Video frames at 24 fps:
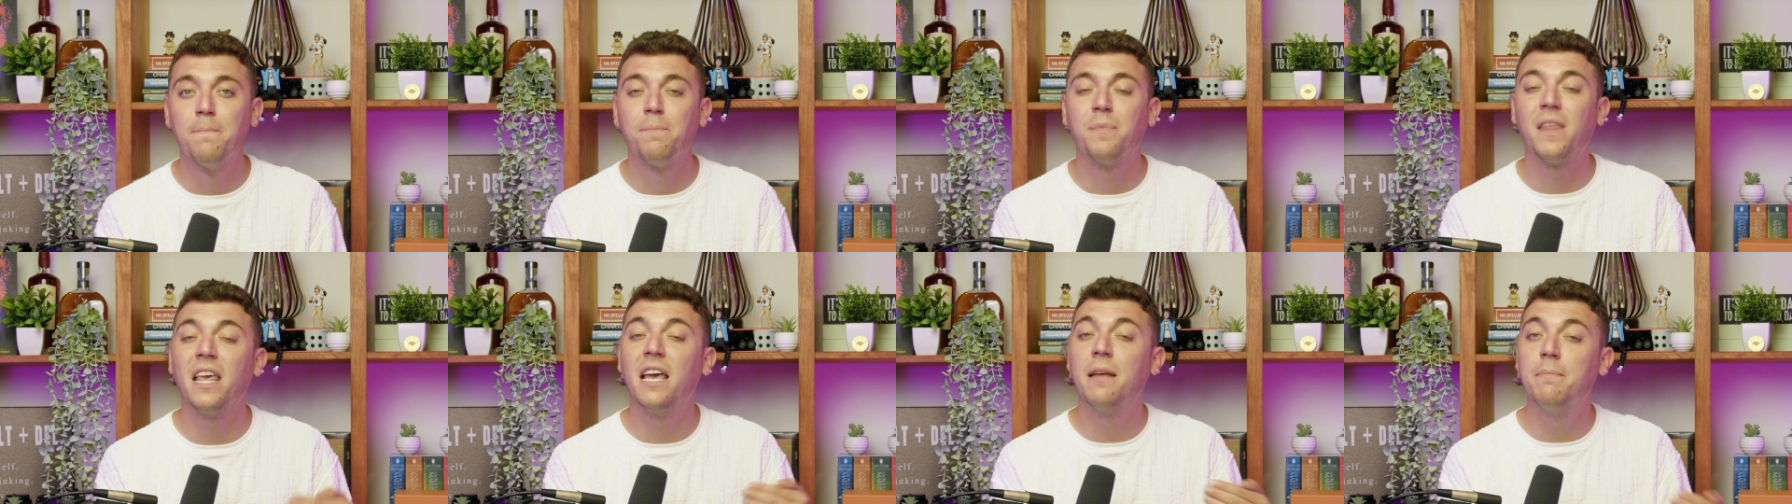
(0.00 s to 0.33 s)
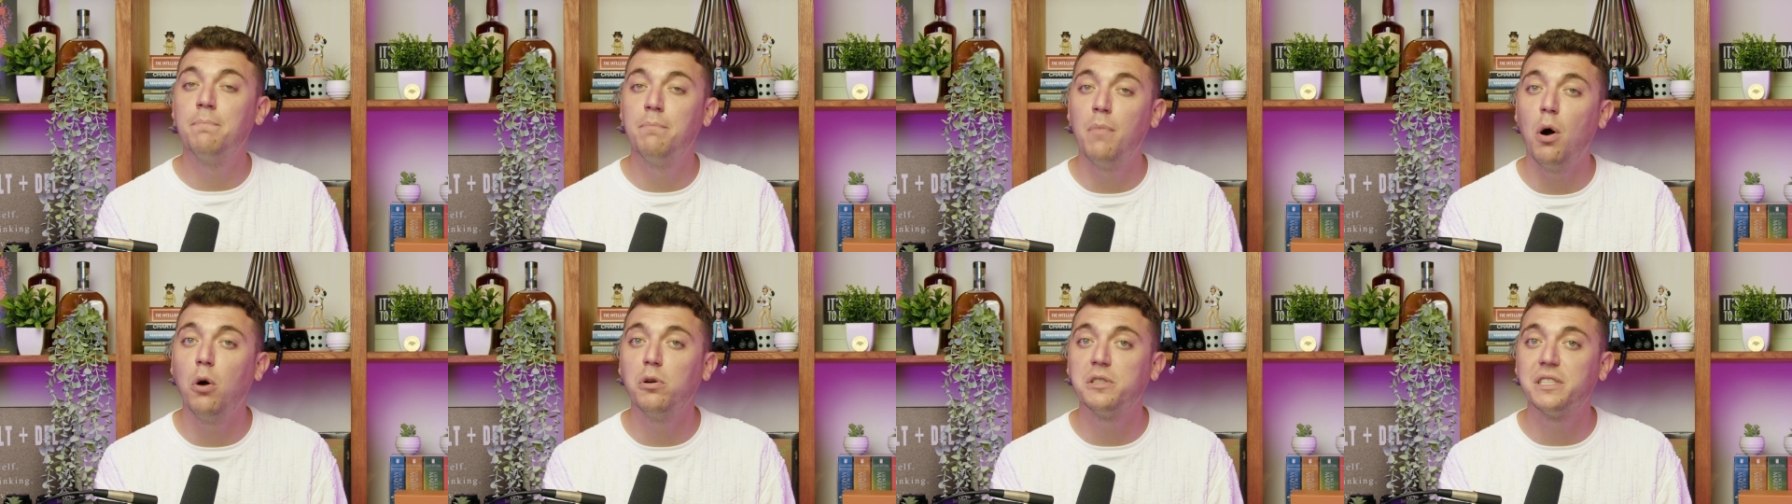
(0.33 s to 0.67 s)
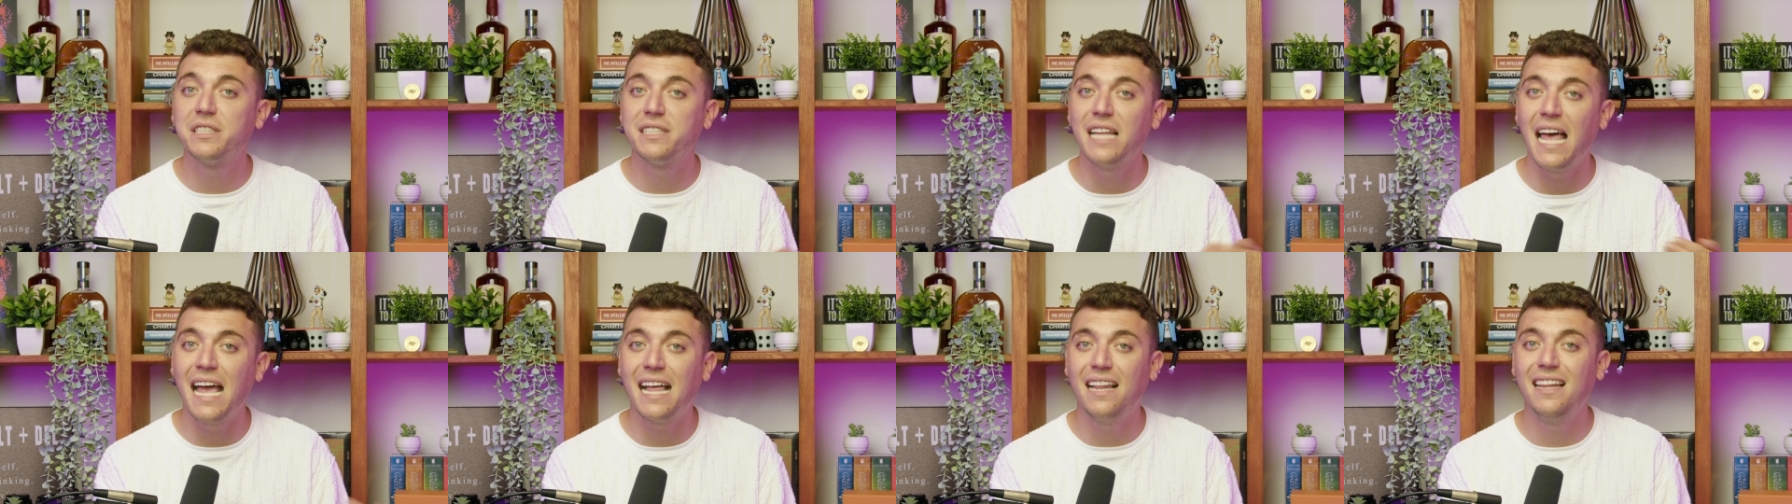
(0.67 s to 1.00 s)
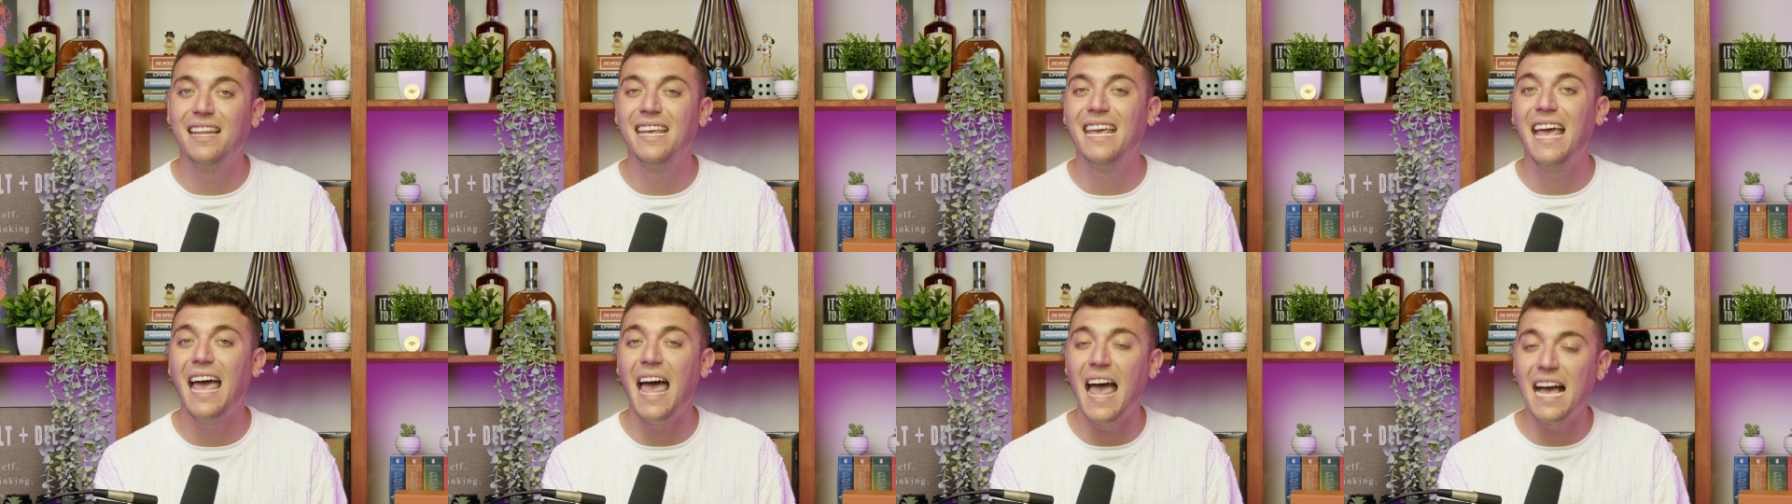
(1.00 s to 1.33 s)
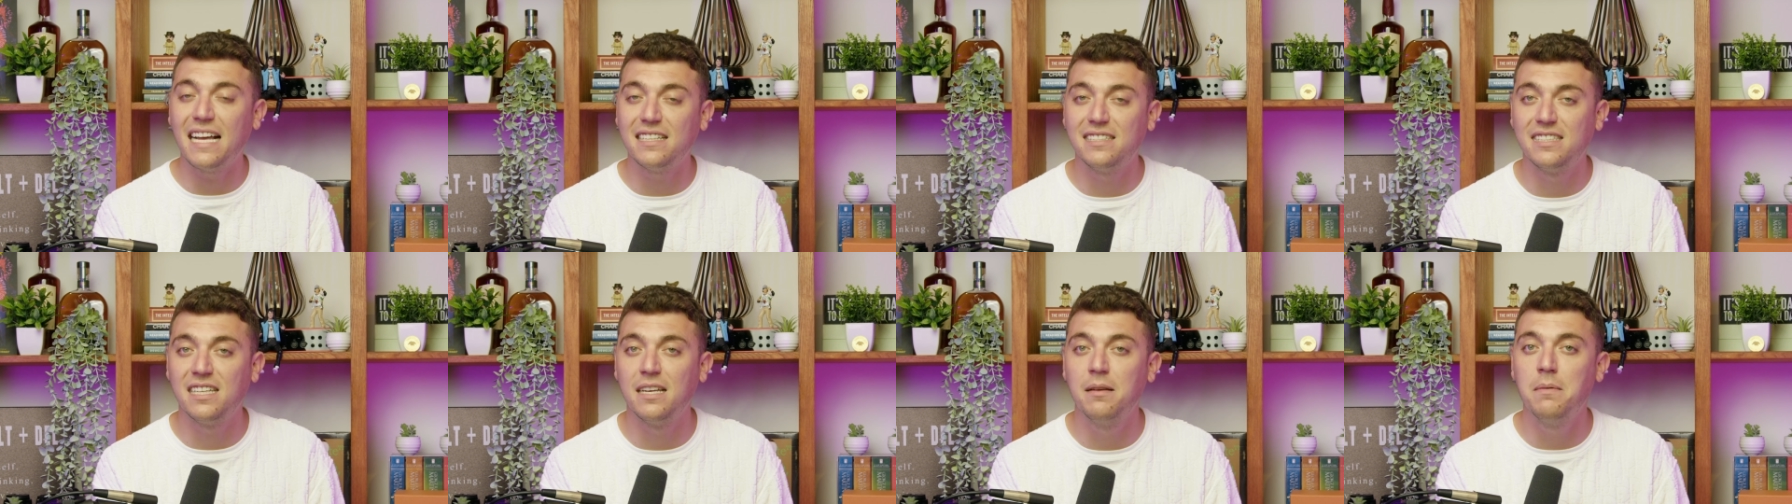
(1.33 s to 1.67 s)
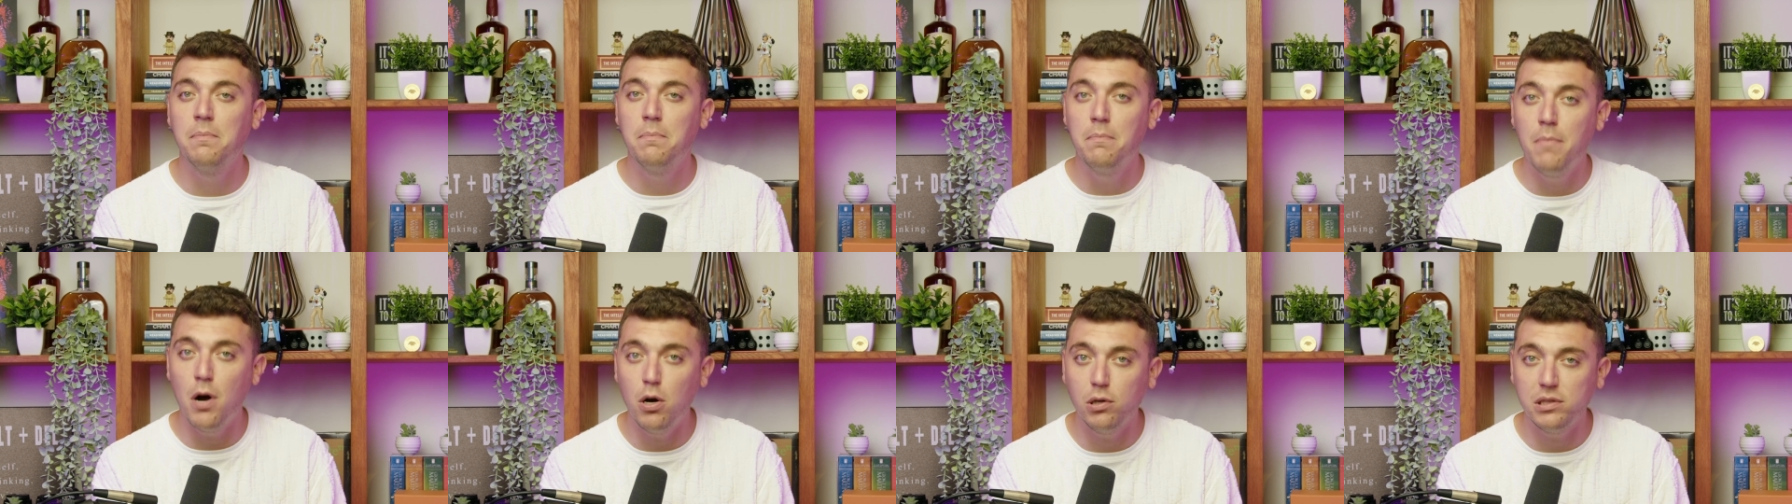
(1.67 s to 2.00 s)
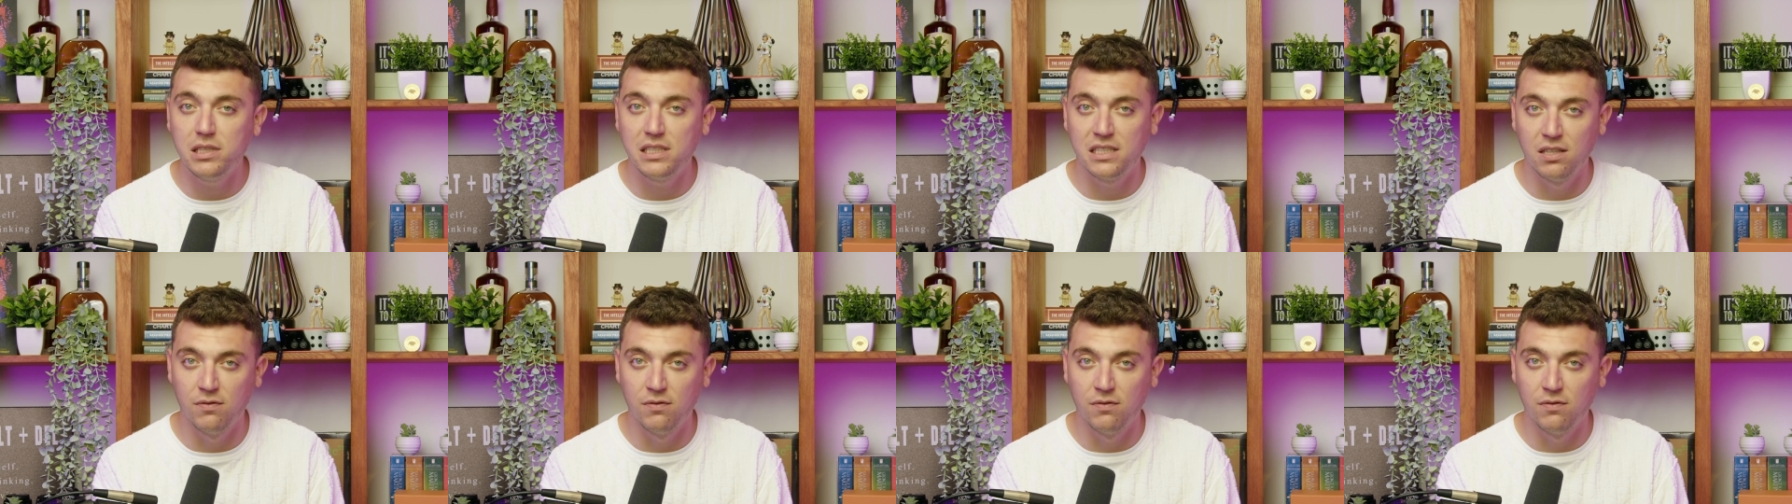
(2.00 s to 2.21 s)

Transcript: and most likely exit most